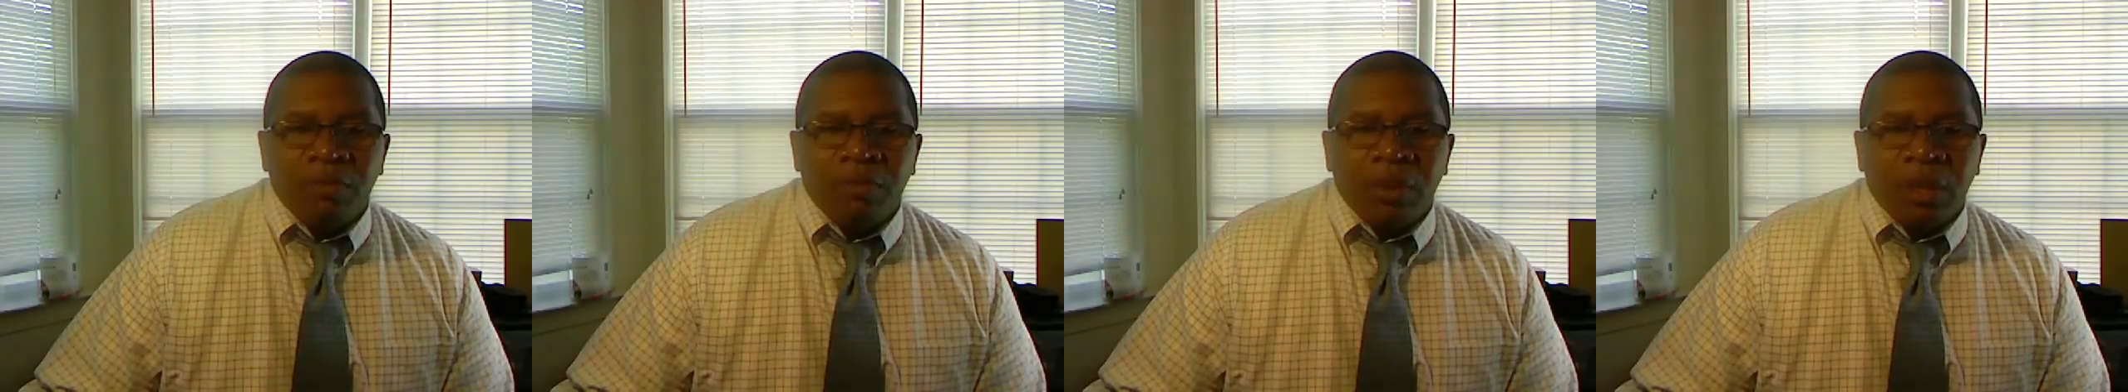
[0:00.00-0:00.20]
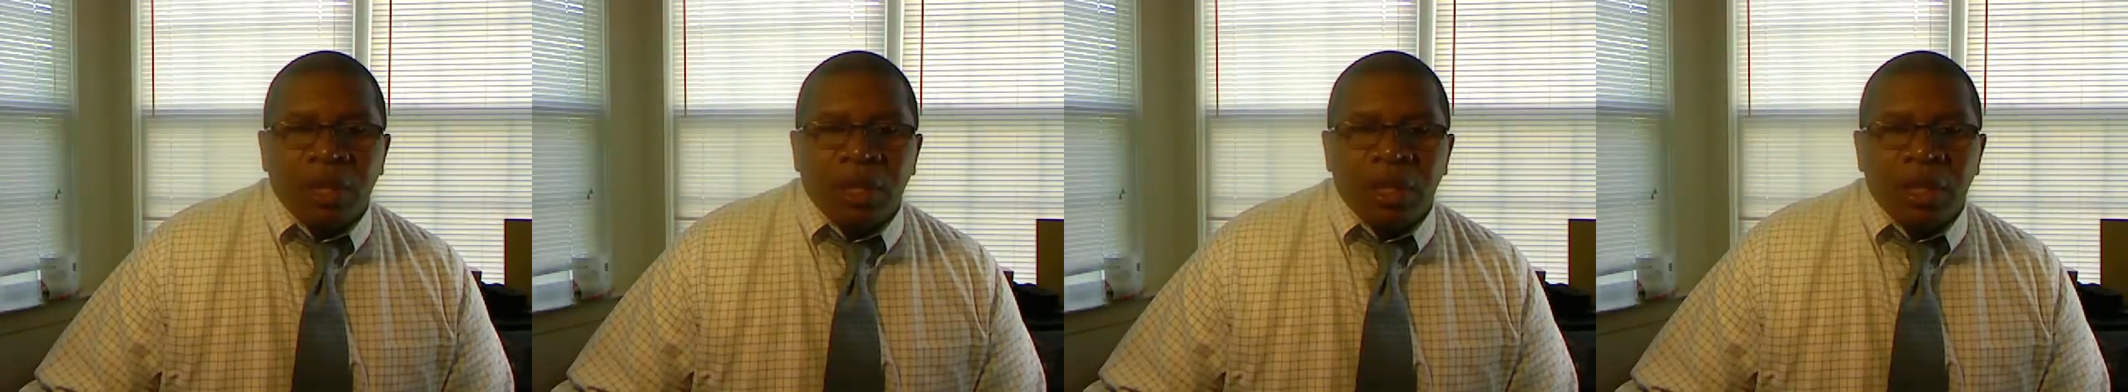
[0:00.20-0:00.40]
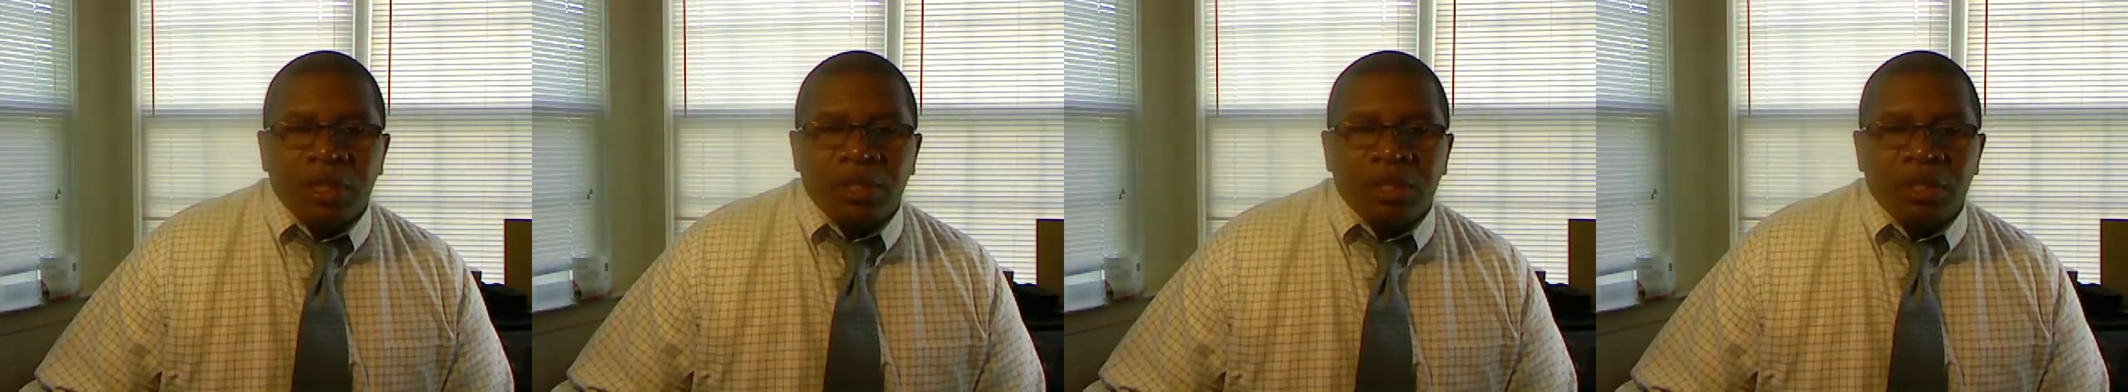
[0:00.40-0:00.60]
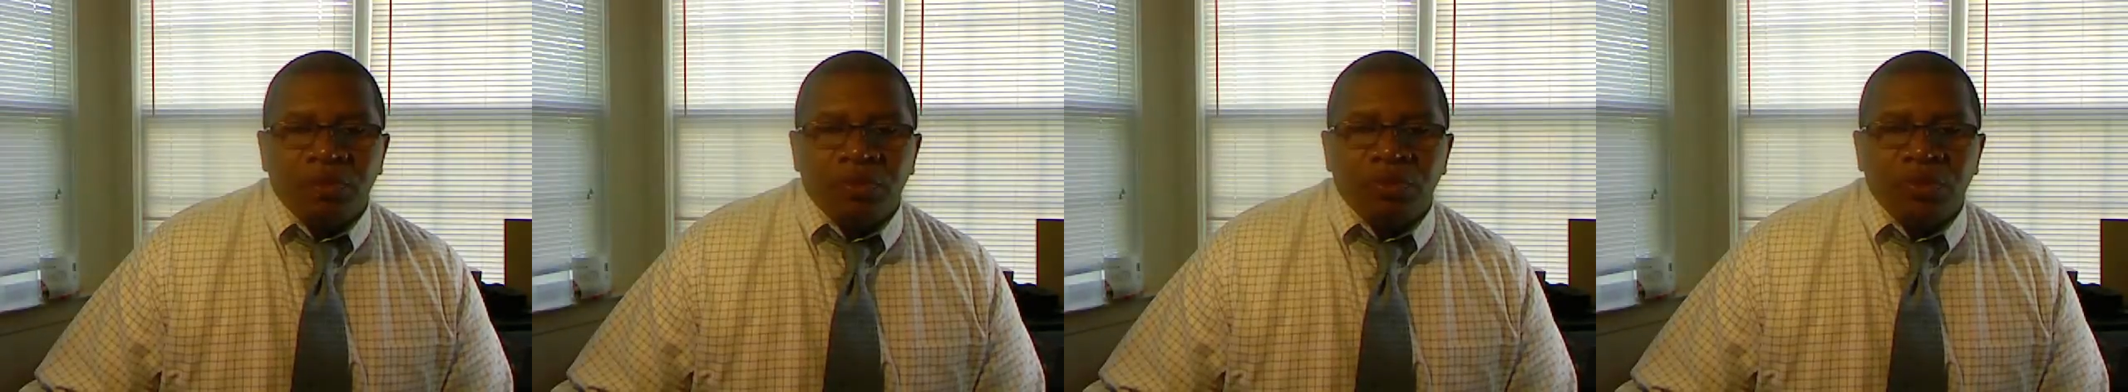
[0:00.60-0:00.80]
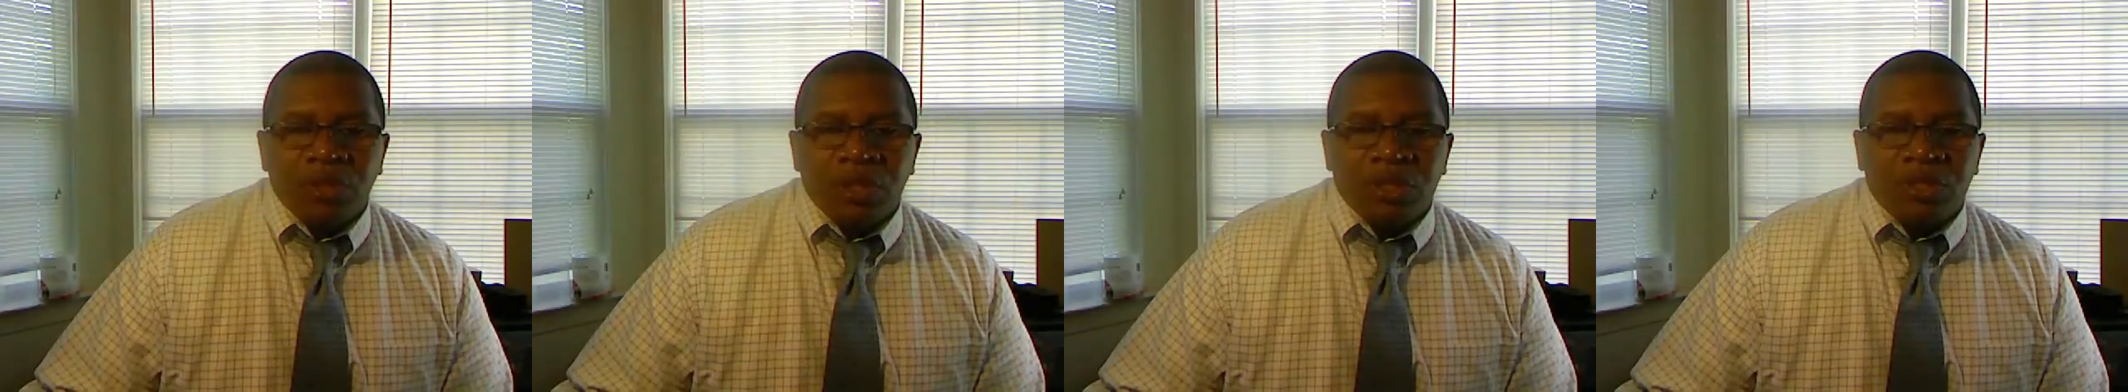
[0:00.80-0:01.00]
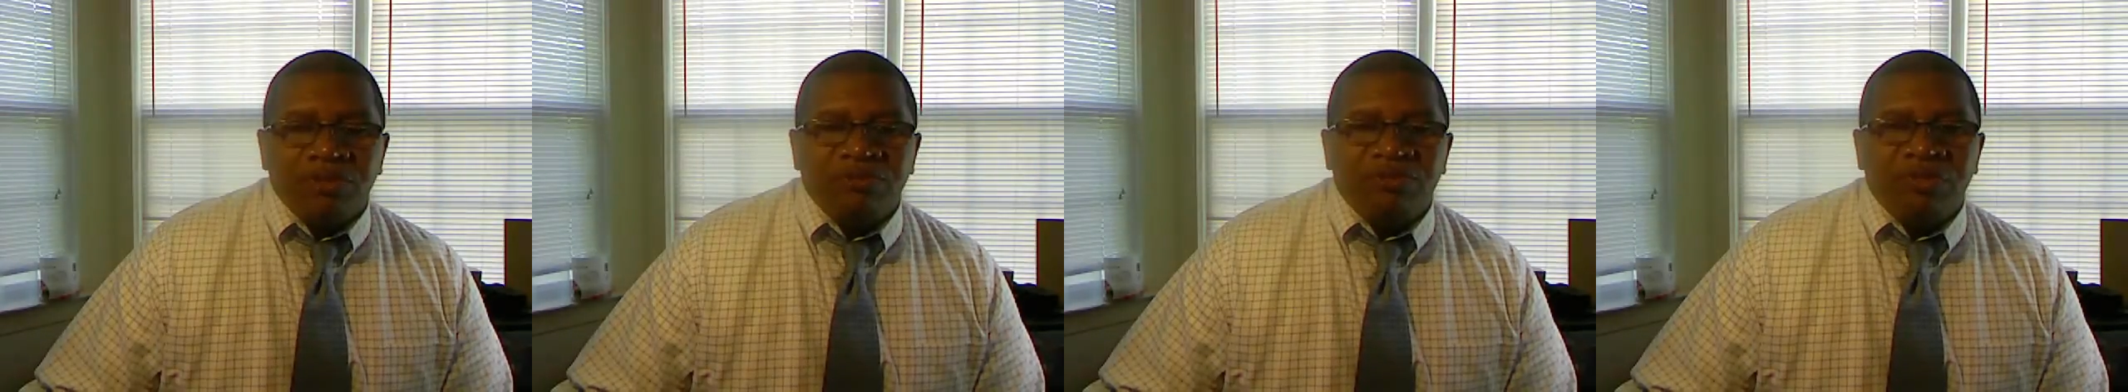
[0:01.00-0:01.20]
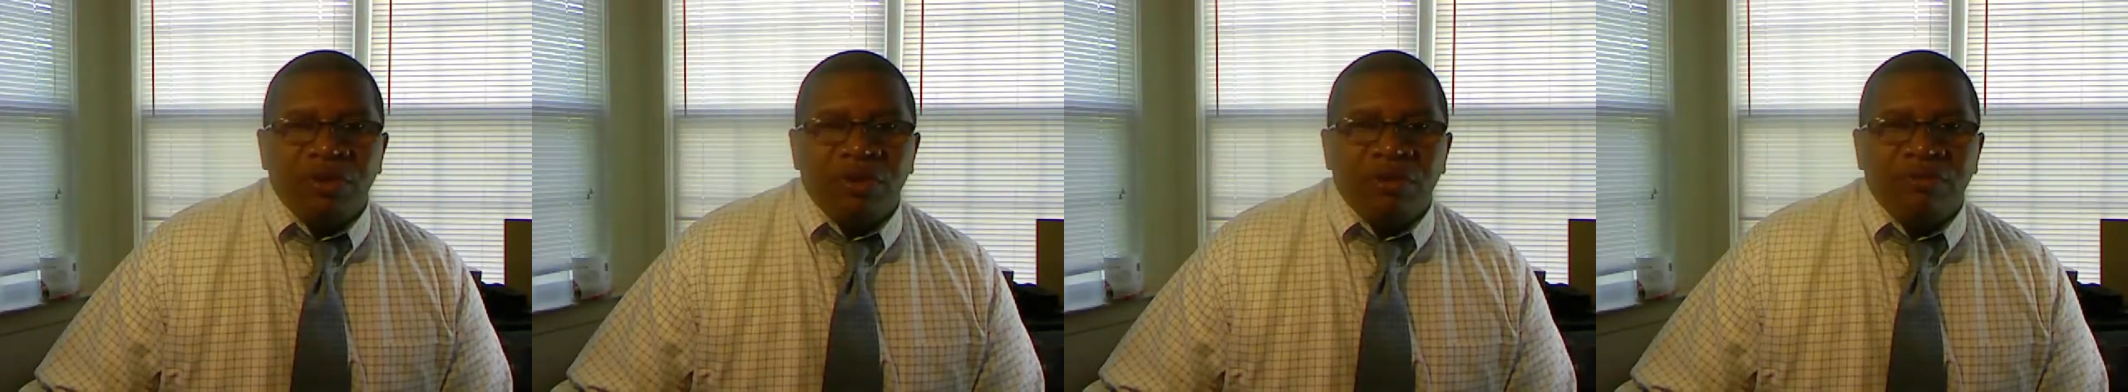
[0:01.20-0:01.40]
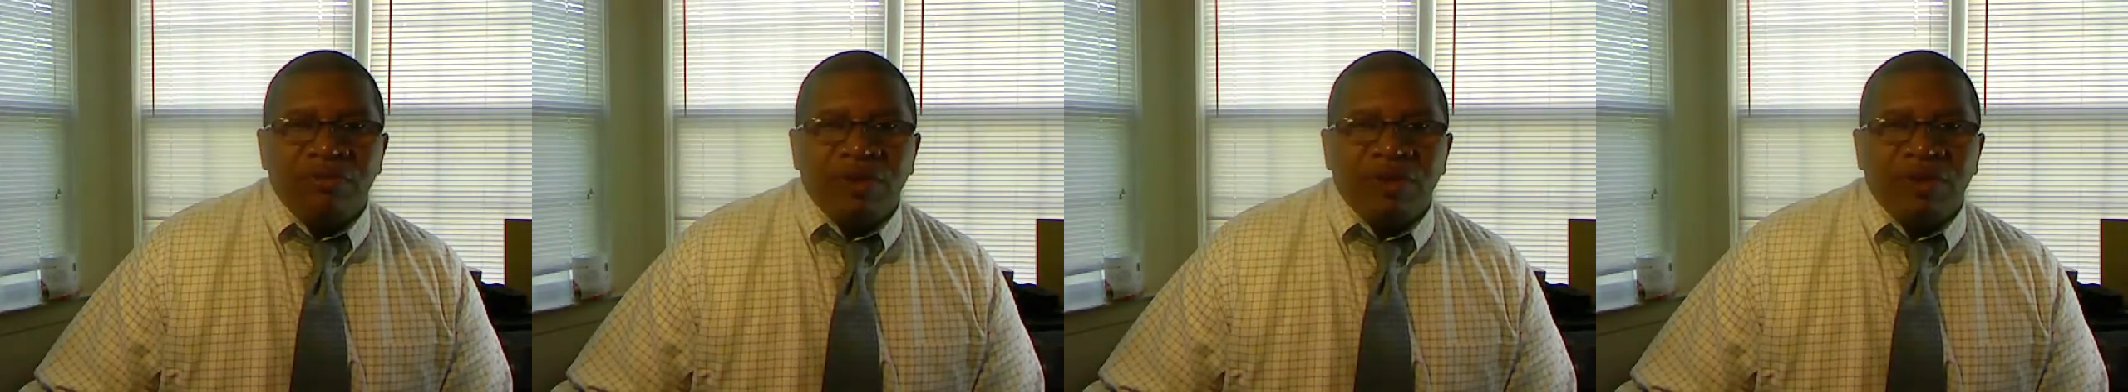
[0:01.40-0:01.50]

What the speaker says: because it's a very